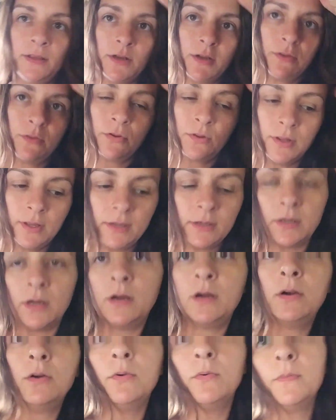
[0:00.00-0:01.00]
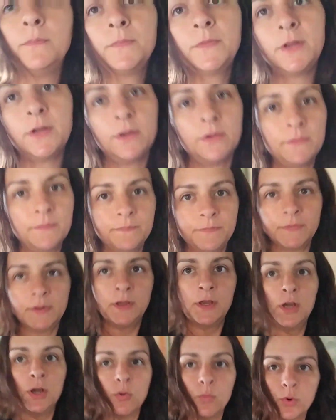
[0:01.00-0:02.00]
they're like, oh,
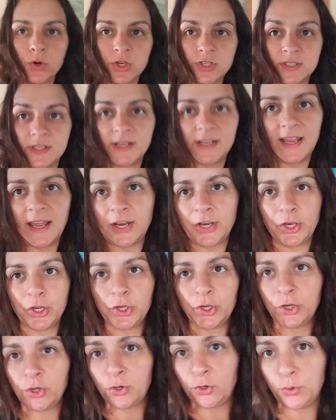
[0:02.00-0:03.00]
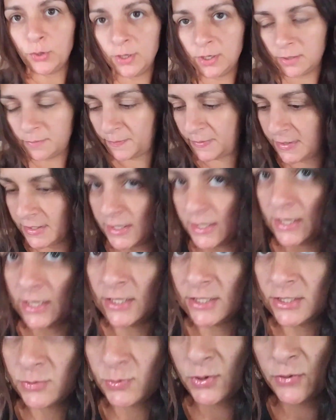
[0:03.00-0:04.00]
we're just going to get new
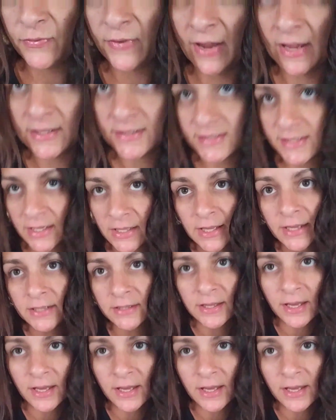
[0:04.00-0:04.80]
because we're fancy like